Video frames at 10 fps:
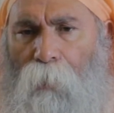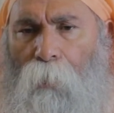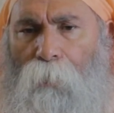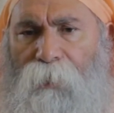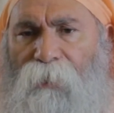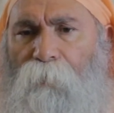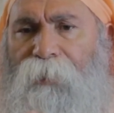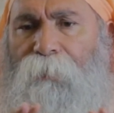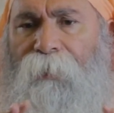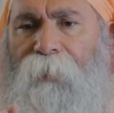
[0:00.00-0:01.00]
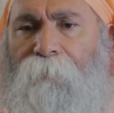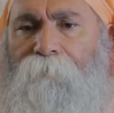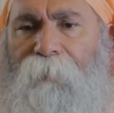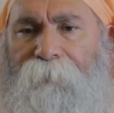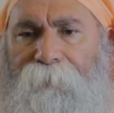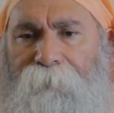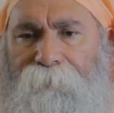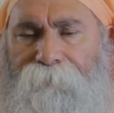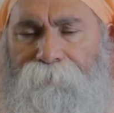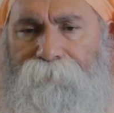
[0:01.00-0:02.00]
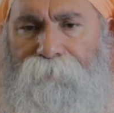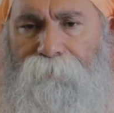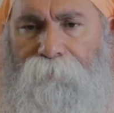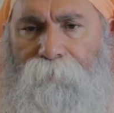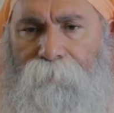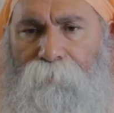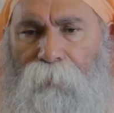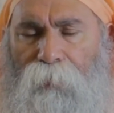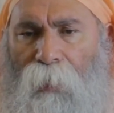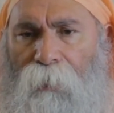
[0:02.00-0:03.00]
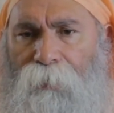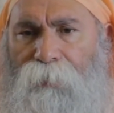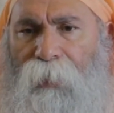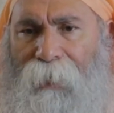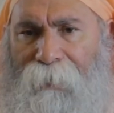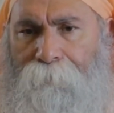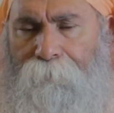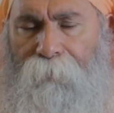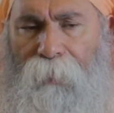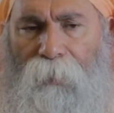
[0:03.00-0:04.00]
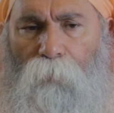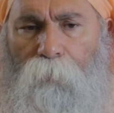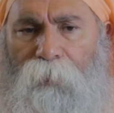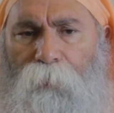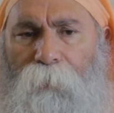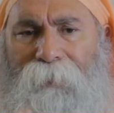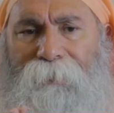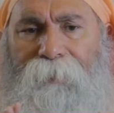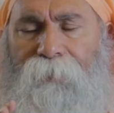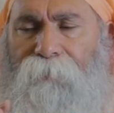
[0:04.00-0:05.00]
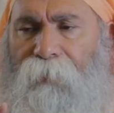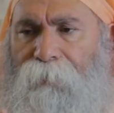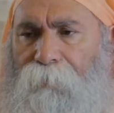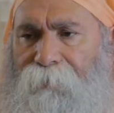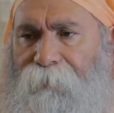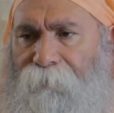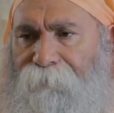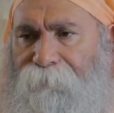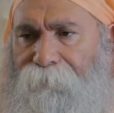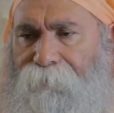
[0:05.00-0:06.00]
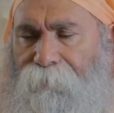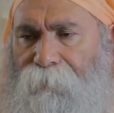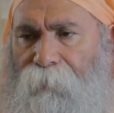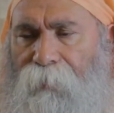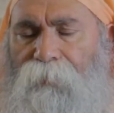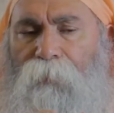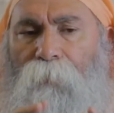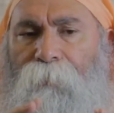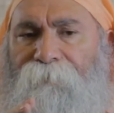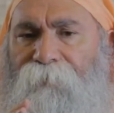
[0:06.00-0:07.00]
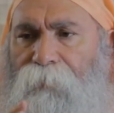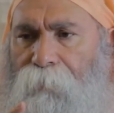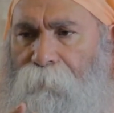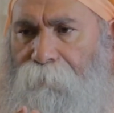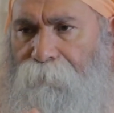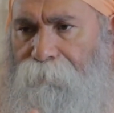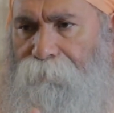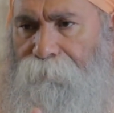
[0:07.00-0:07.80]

Only when you are complete, shalem, when you integrate yourself, there is no division,